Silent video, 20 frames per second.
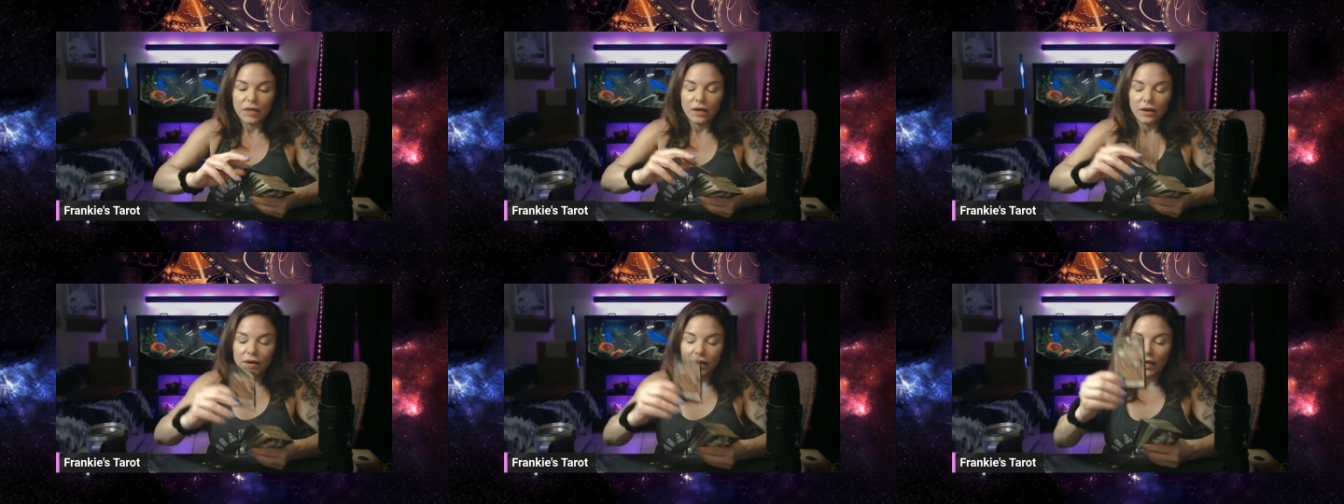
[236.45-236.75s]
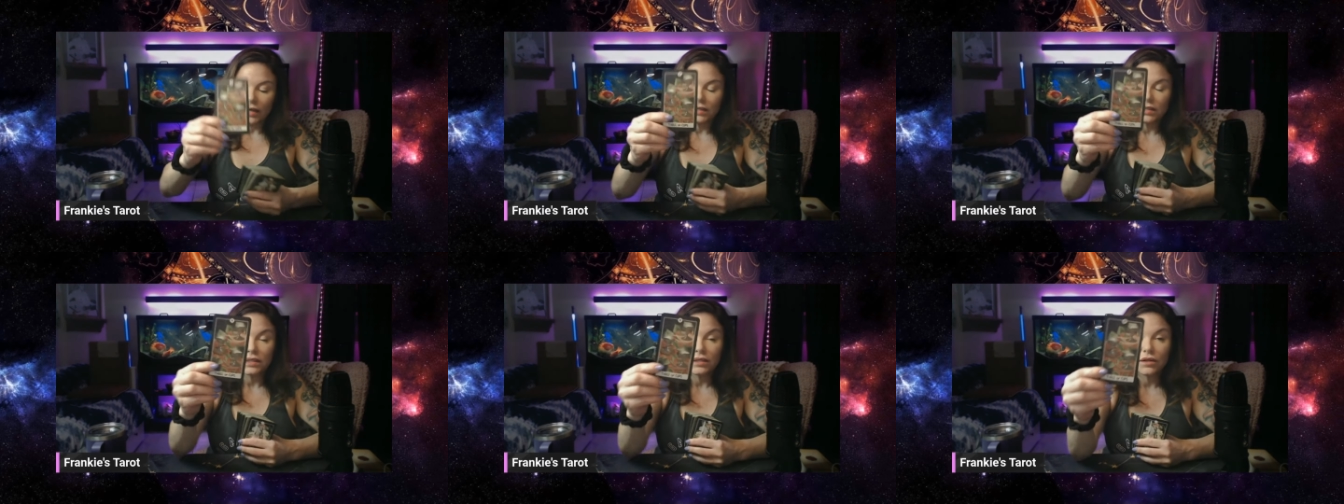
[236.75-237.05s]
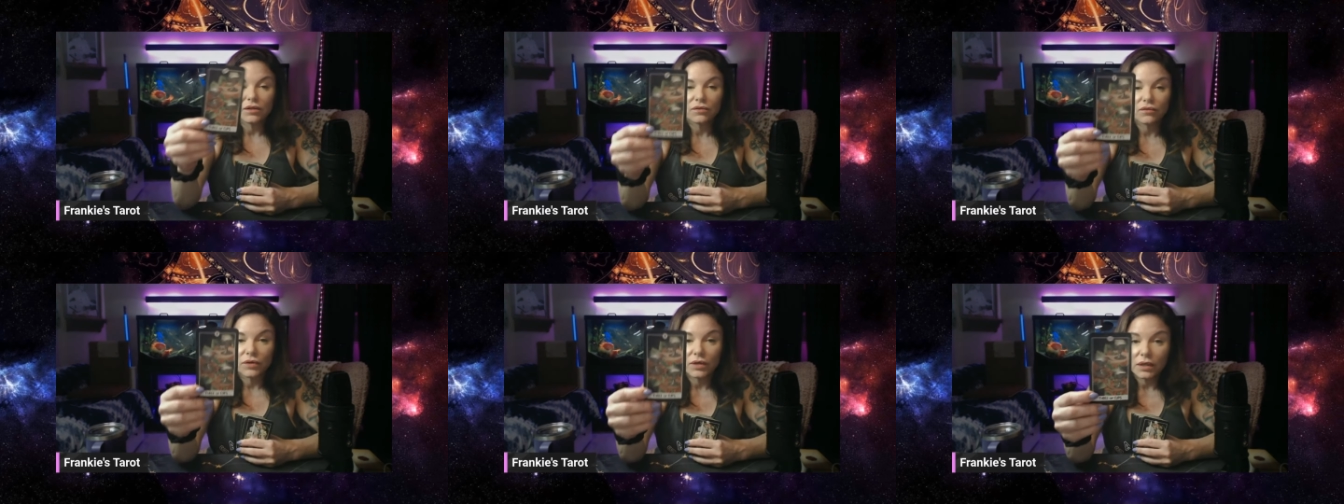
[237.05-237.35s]
All right. I see the
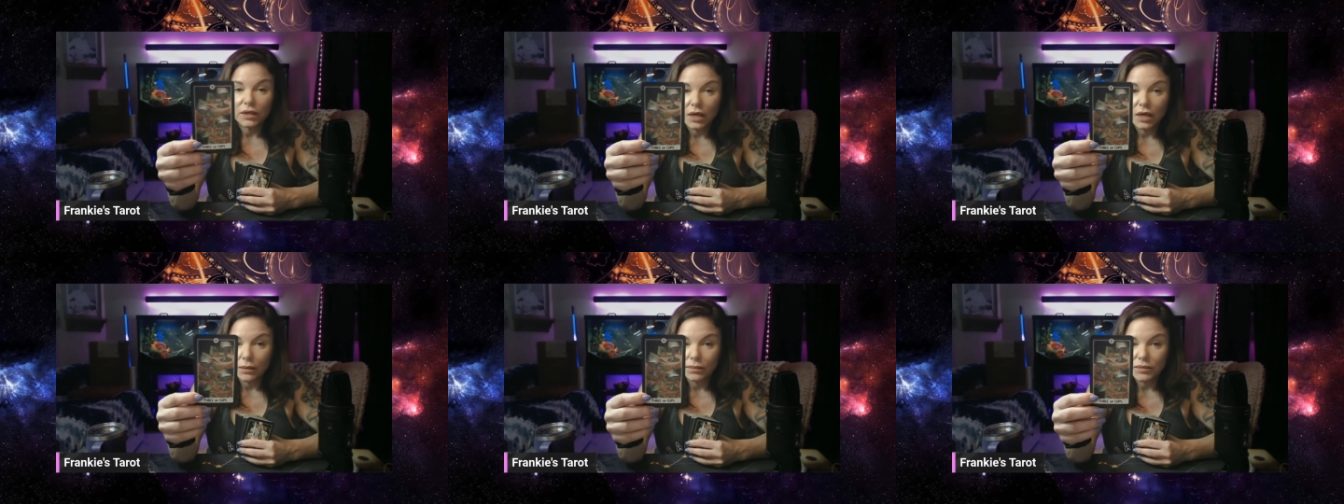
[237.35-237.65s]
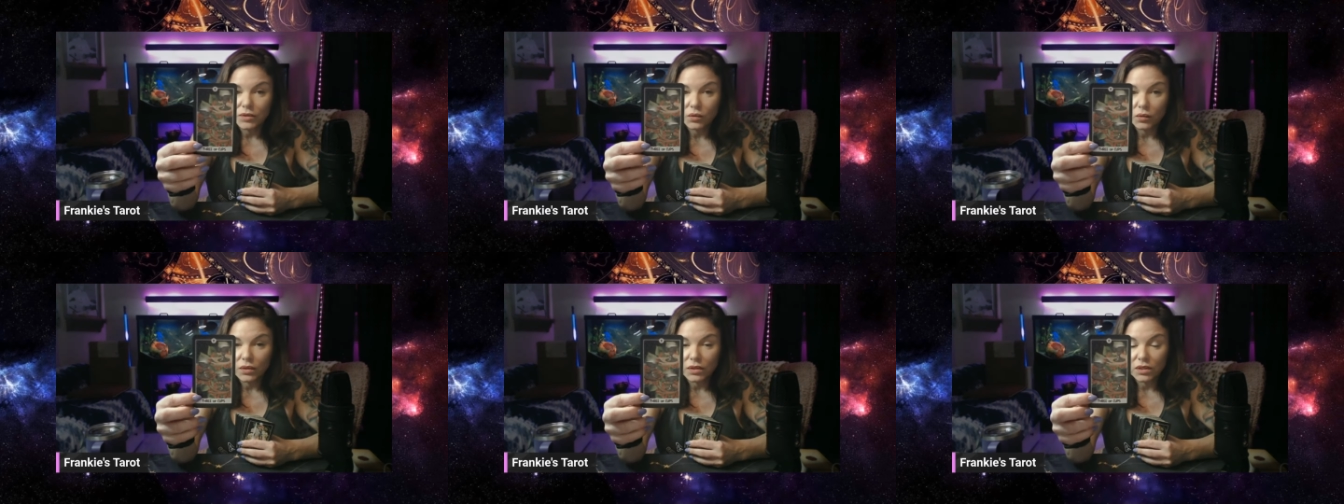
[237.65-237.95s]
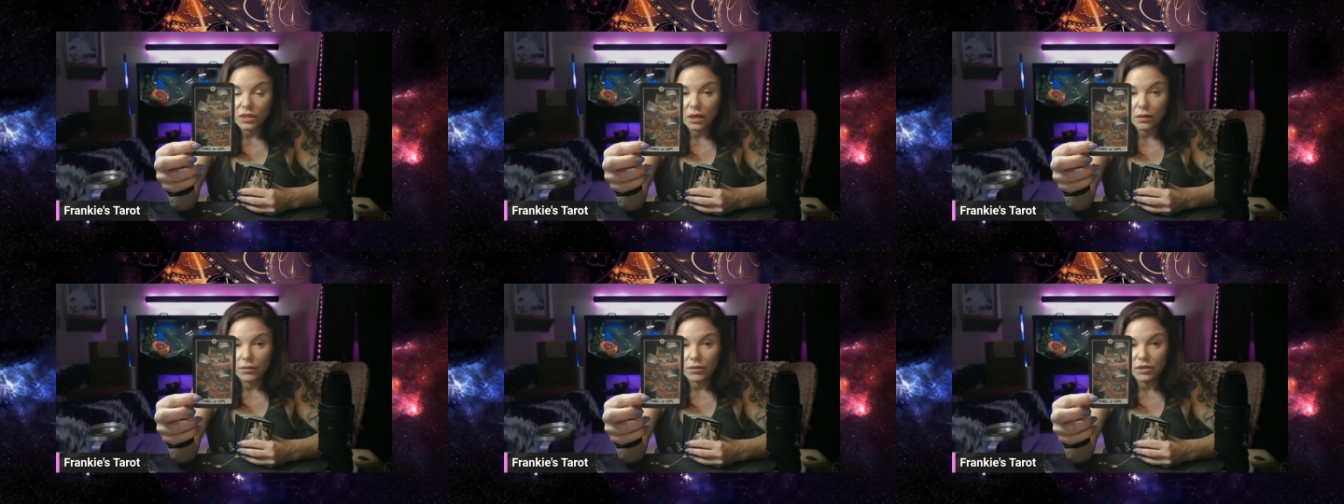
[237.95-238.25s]
Three of Cups.
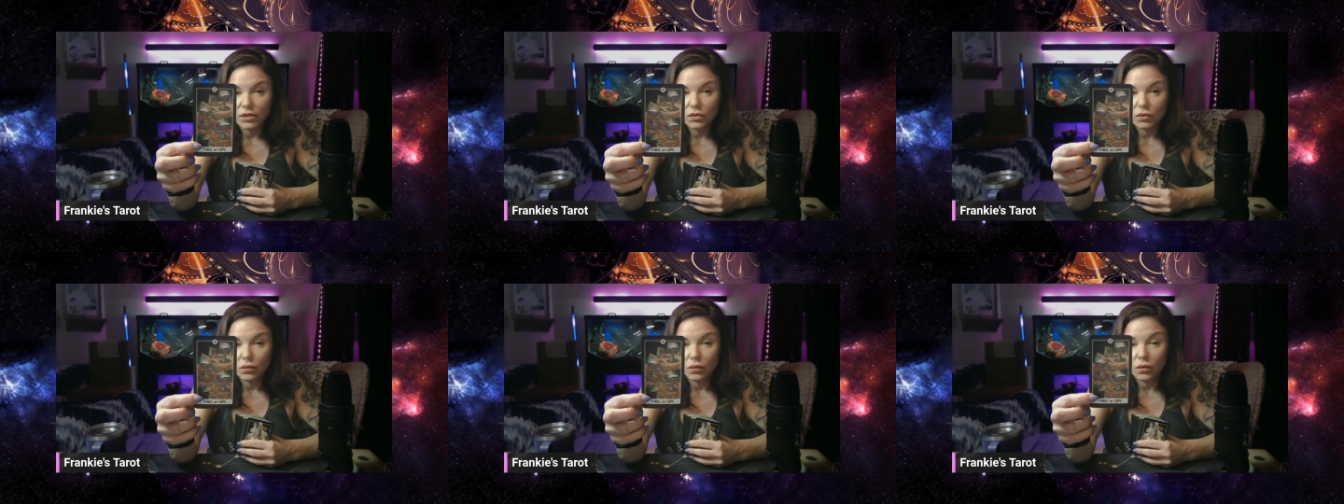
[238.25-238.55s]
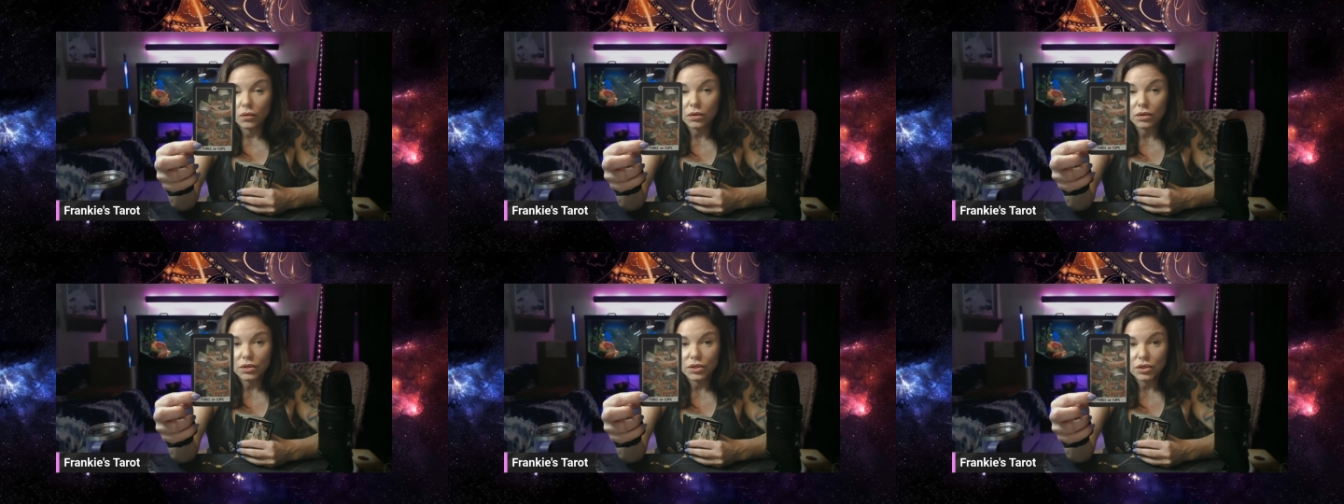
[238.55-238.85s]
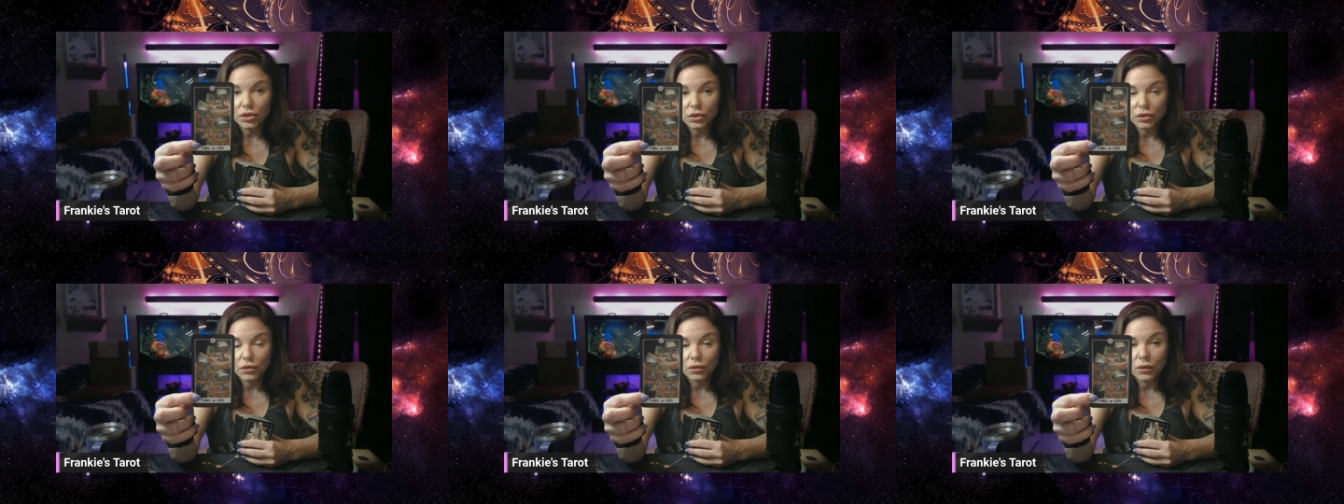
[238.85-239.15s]
What's coming towards
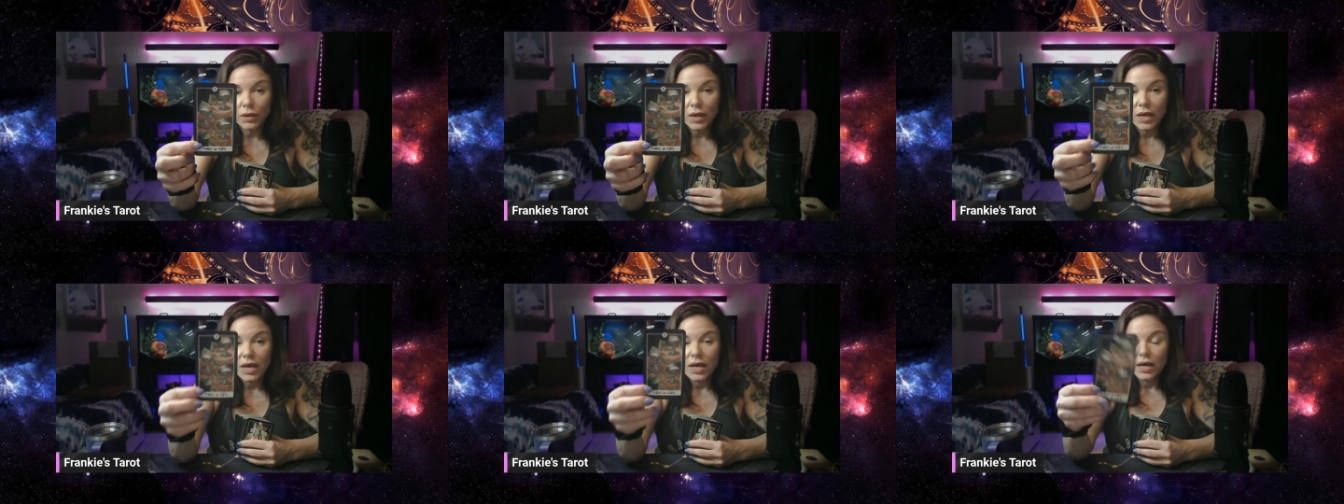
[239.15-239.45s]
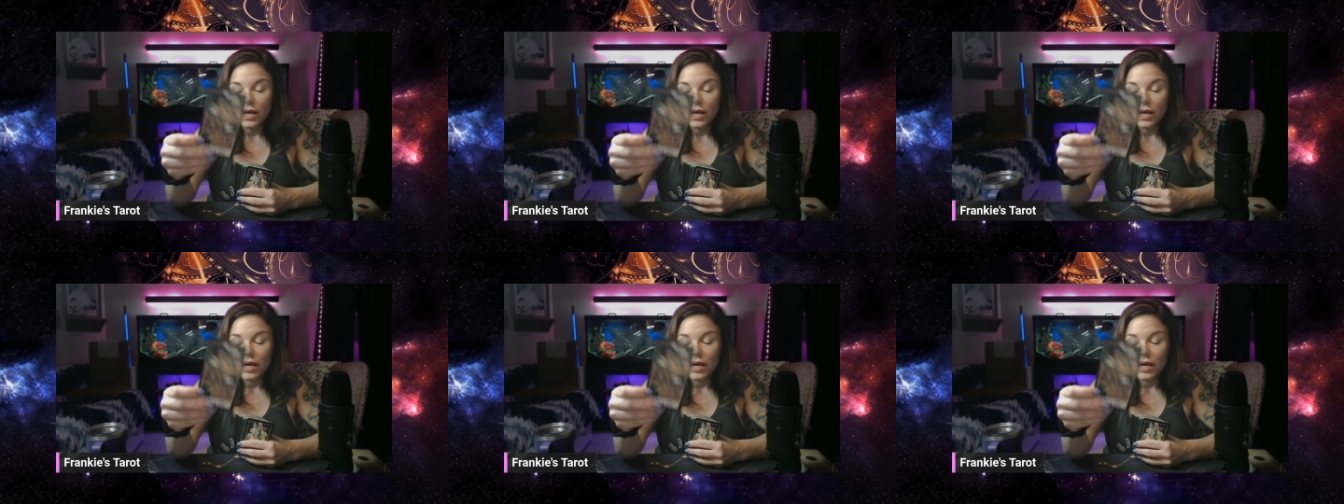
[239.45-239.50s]
you